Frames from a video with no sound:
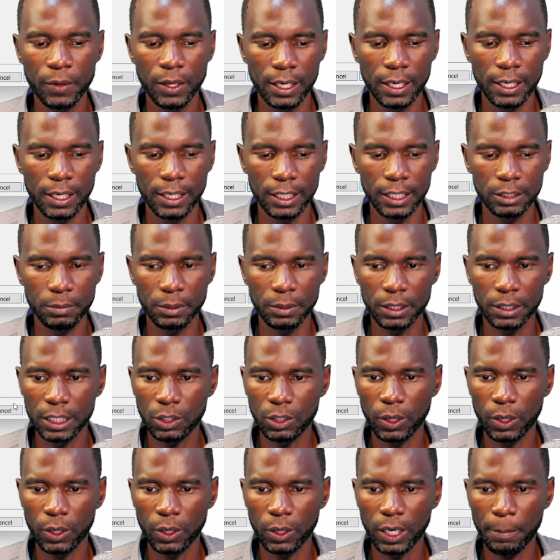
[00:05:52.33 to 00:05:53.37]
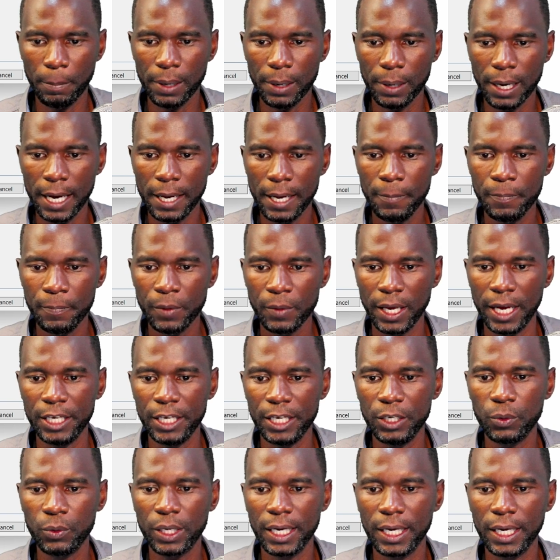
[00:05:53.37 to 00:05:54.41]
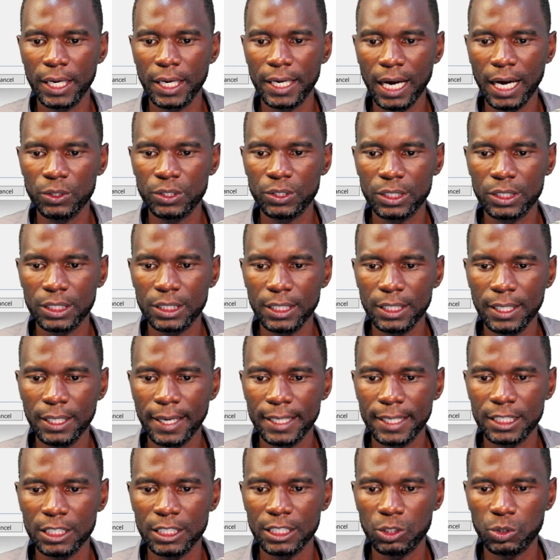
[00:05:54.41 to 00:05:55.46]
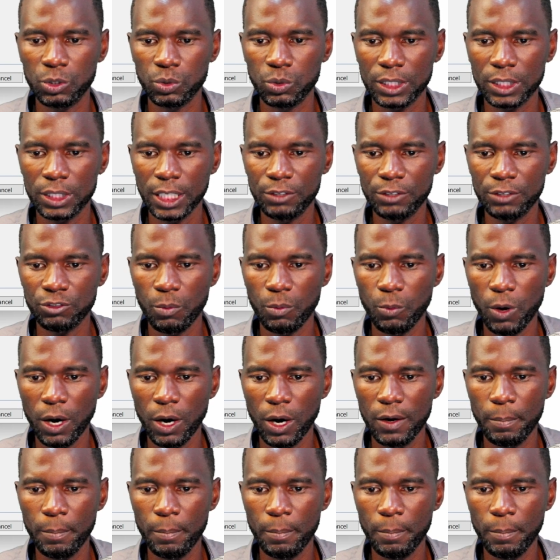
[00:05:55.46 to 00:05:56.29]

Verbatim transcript: Let me click on apply. And you can now see that it will start from one,